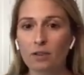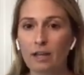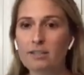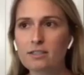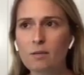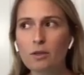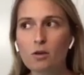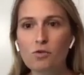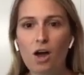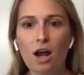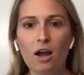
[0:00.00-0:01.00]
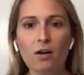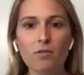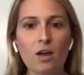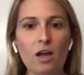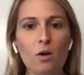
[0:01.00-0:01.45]
or like something you thought
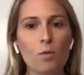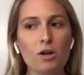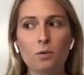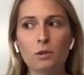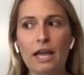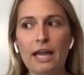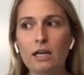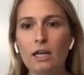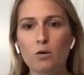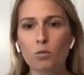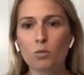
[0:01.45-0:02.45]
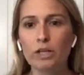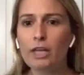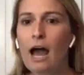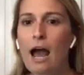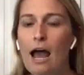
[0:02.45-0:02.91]
of when you were like
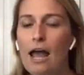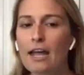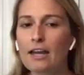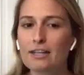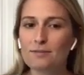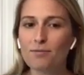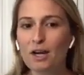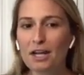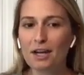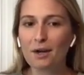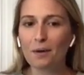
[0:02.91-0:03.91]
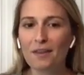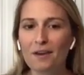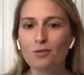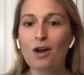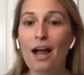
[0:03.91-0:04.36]
really high and it's funny to you, and
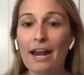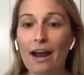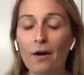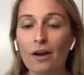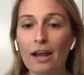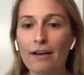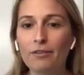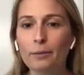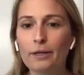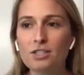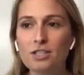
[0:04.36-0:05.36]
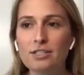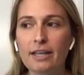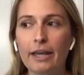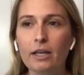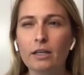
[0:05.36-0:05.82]
then you try it out and everybody's just
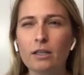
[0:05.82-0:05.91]
like,